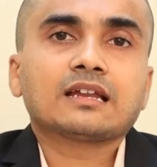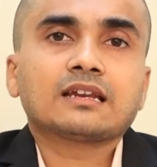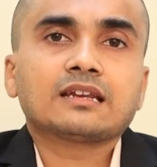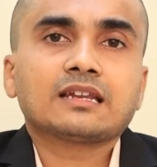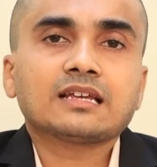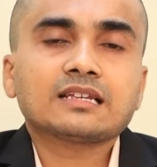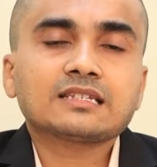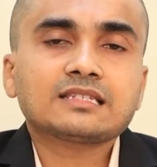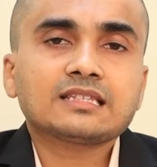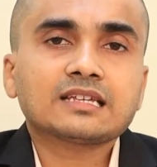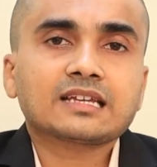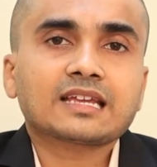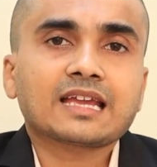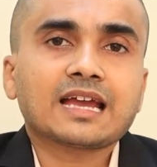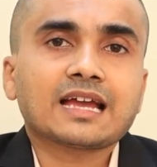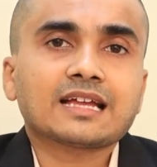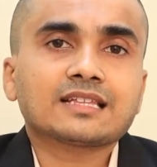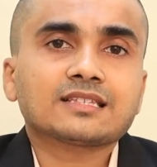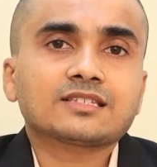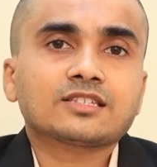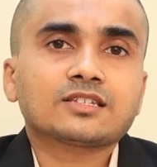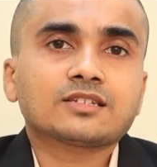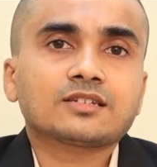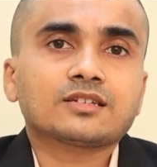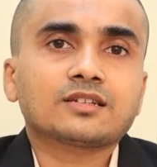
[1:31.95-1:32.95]
does the
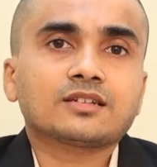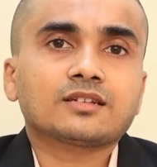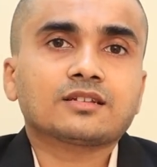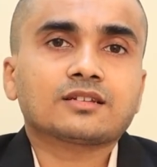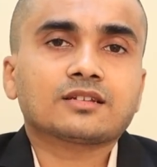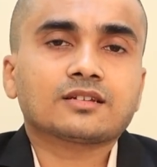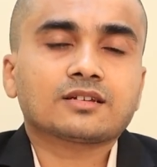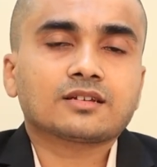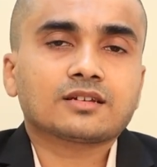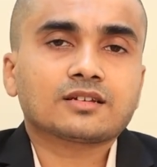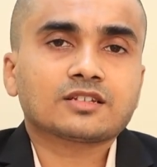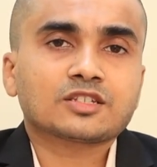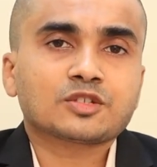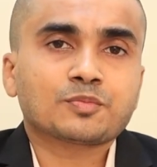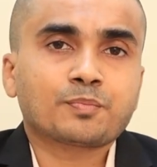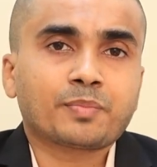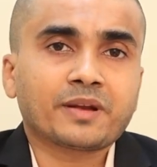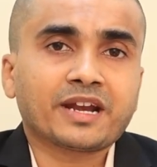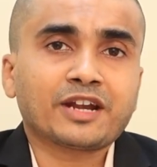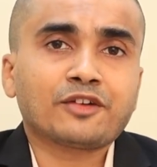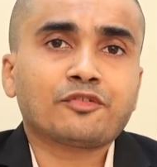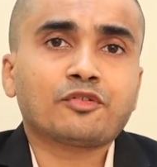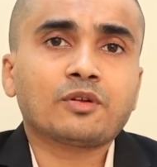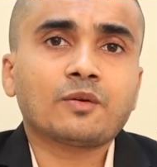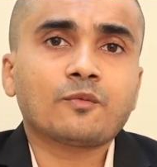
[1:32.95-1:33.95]
cancer
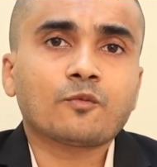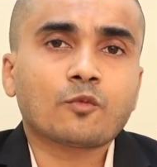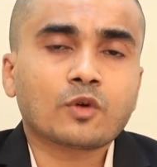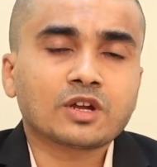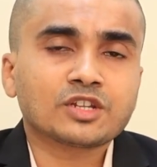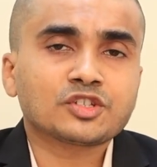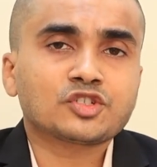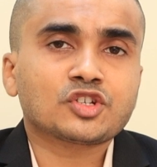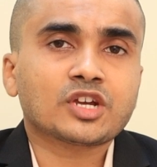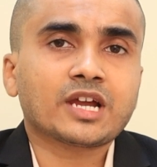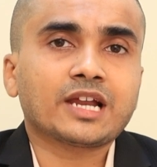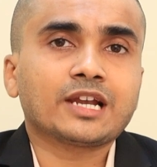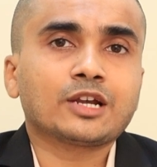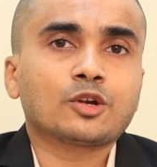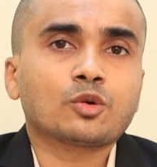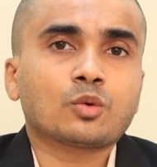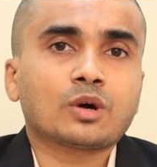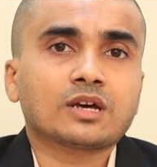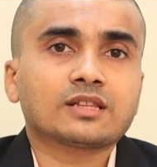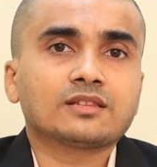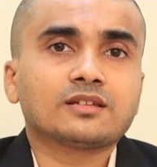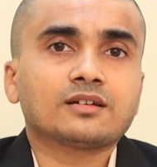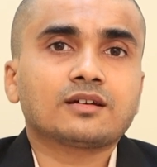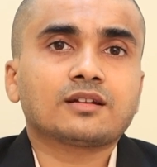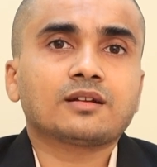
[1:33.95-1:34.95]
spread from one child to
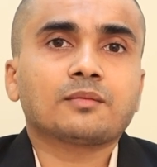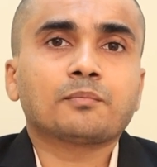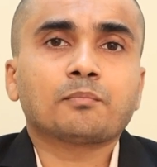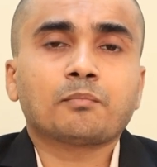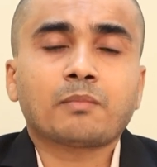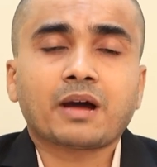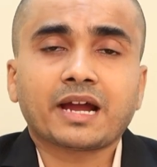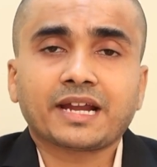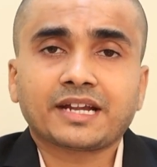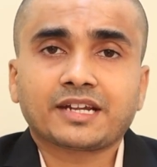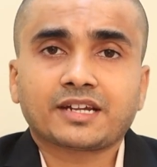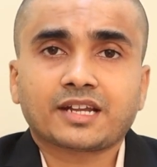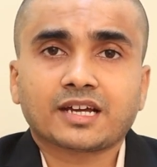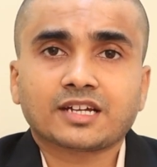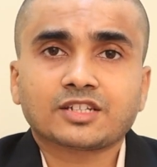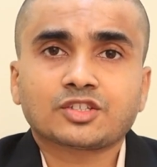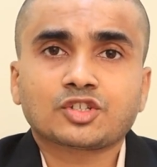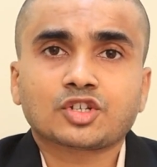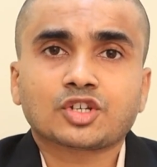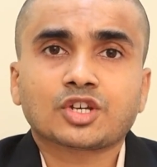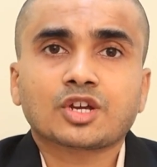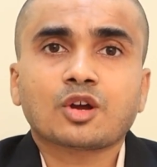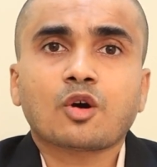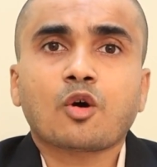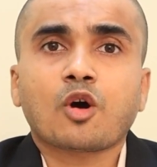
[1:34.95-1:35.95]
other by touch